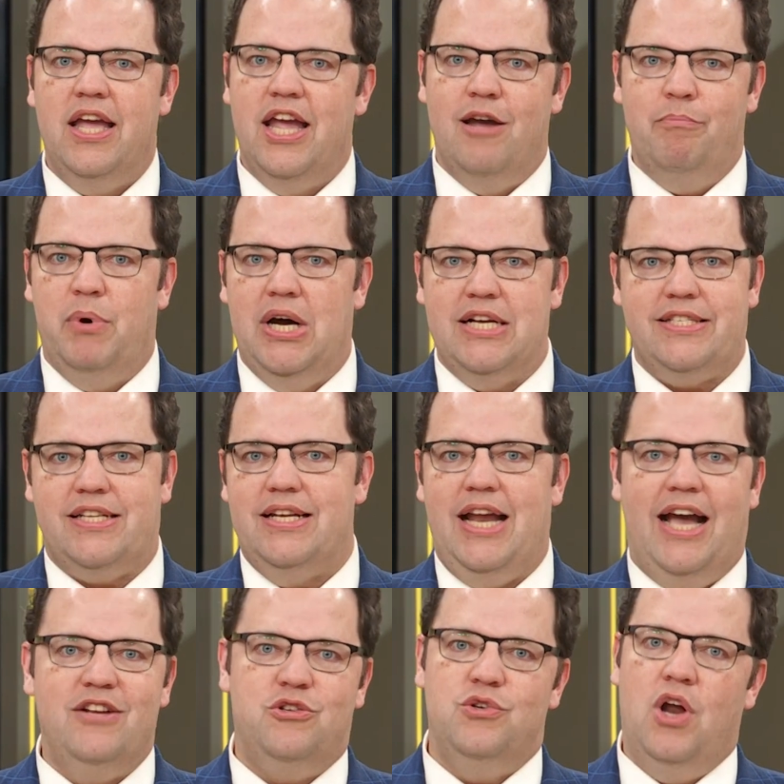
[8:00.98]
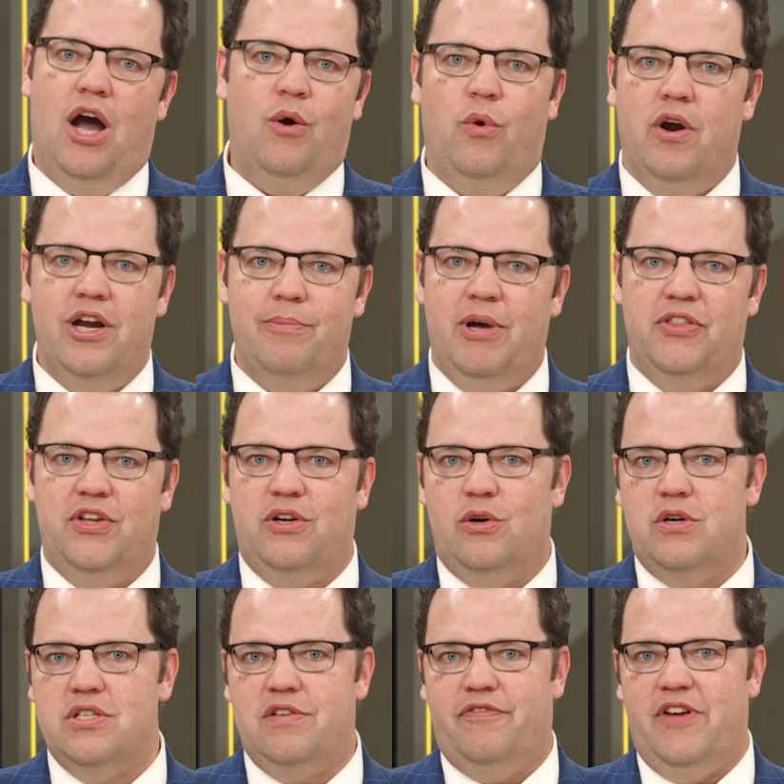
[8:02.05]
In Boston, I do not worry about the
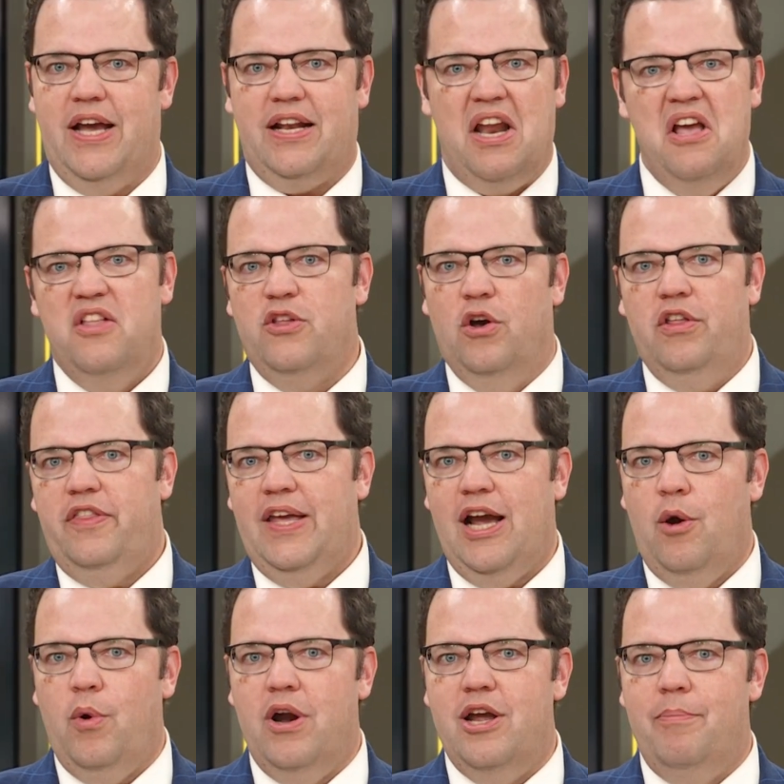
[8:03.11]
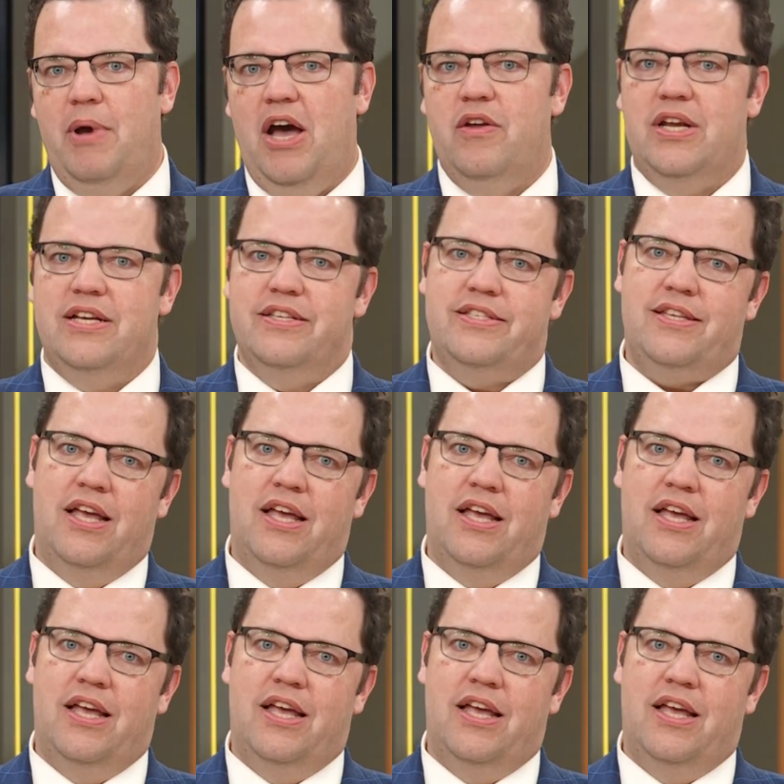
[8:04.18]
Coors effect. The only thing I worry about is.